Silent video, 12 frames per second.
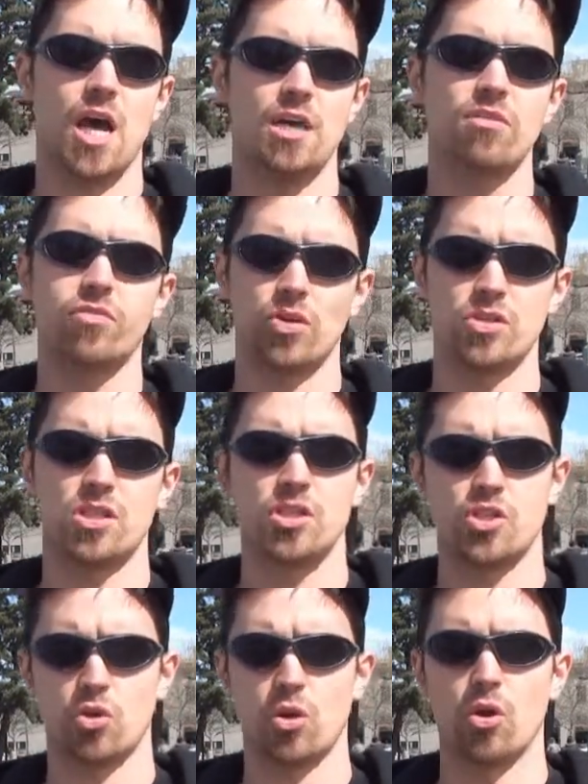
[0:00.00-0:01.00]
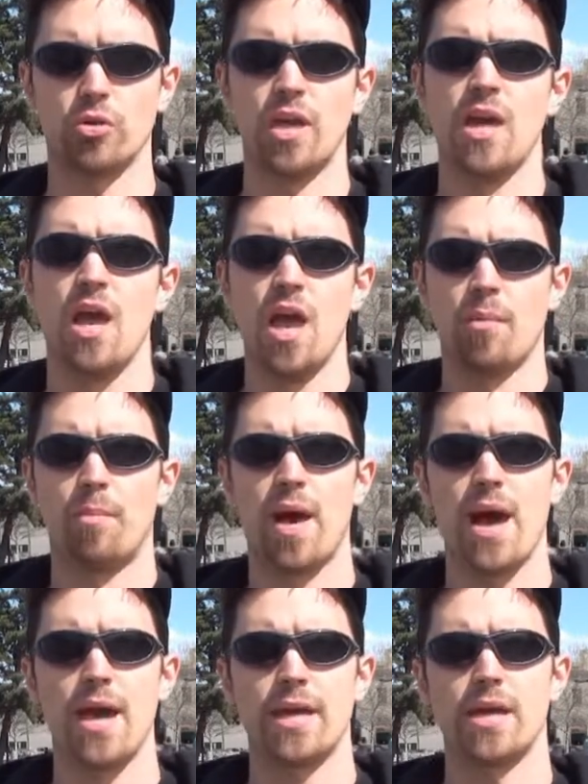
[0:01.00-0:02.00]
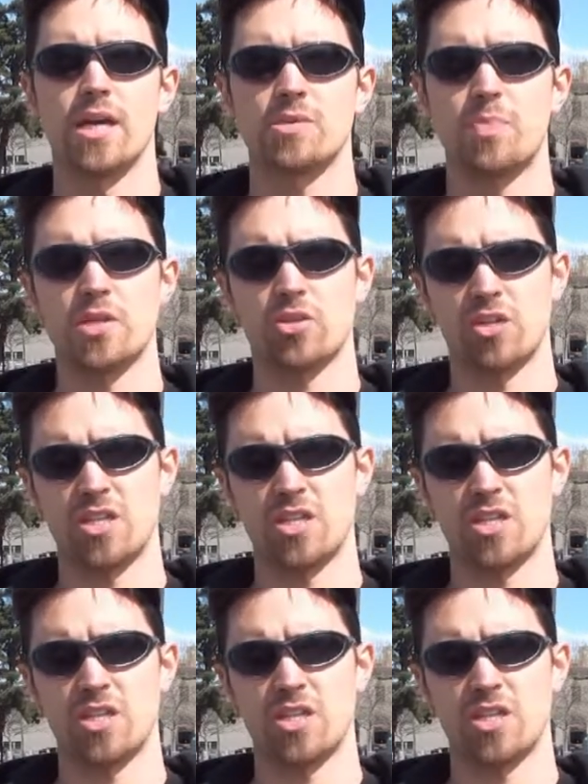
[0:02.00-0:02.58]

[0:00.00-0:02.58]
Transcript: influenced and controlled by special